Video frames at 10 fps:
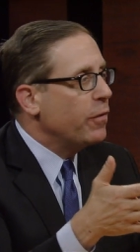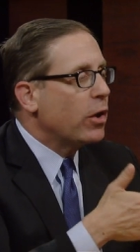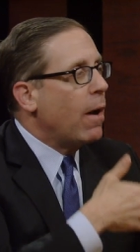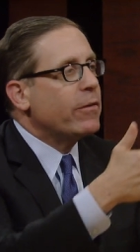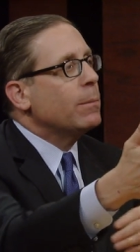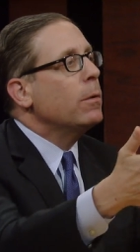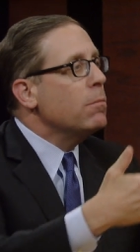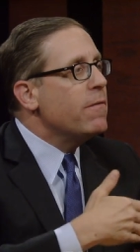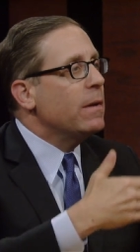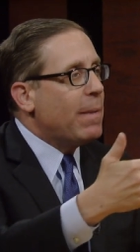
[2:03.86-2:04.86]
feel comfortable
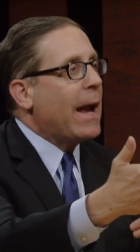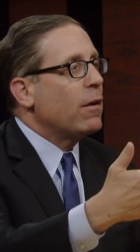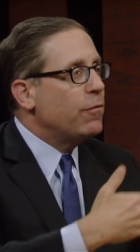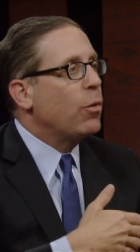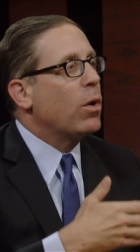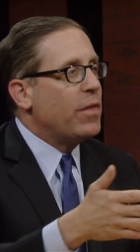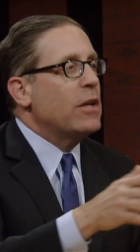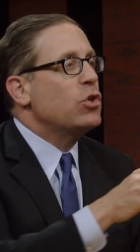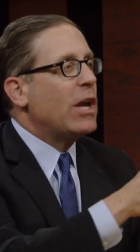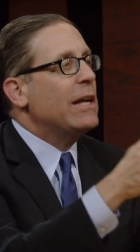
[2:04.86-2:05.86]
moving back and forth
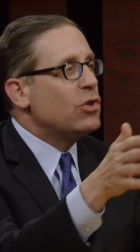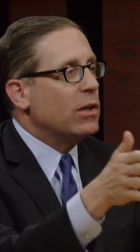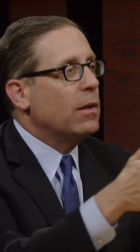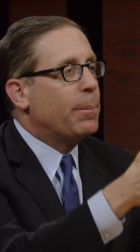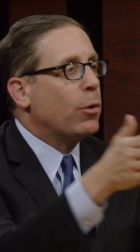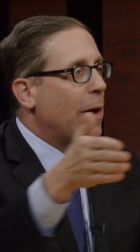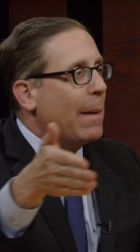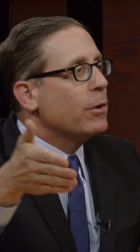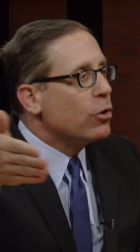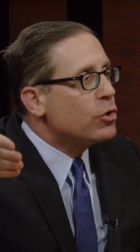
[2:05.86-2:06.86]
and changing the
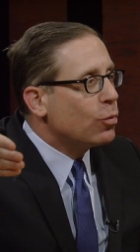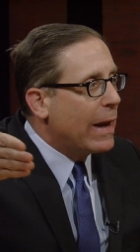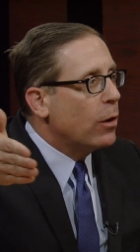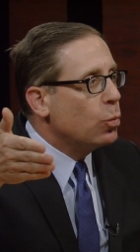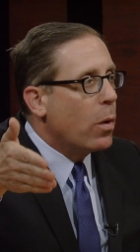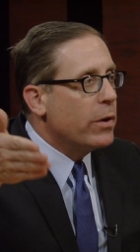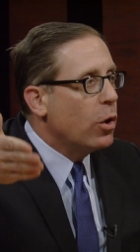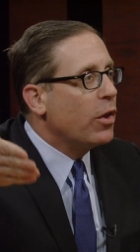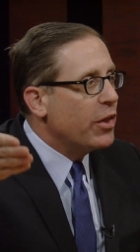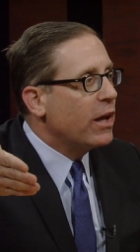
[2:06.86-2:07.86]
parameters around what we
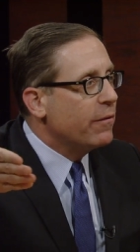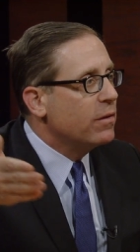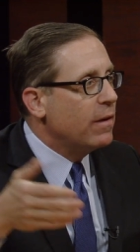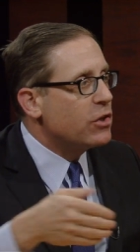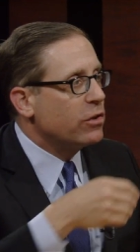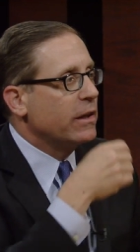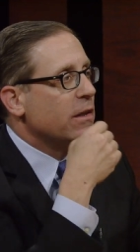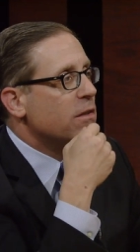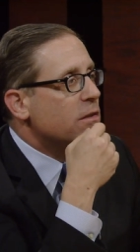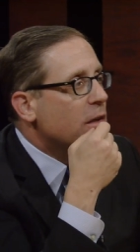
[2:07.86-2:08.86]
all think of conventionally
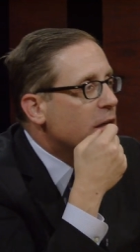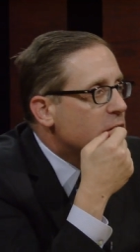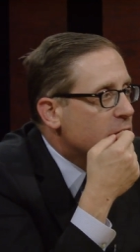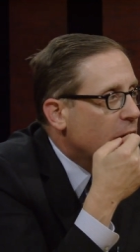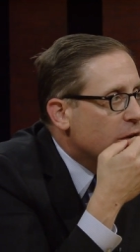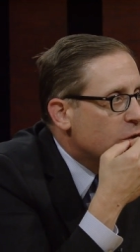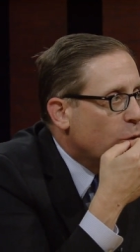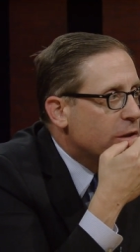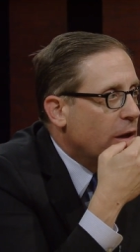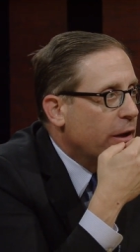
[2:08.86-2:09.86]
as, as, as
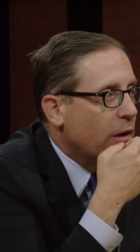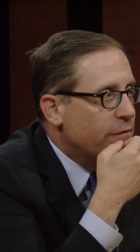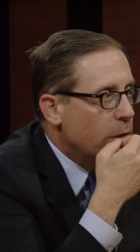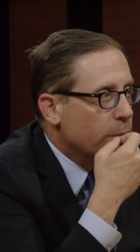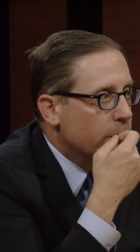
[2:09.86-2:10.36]
storytelling on film.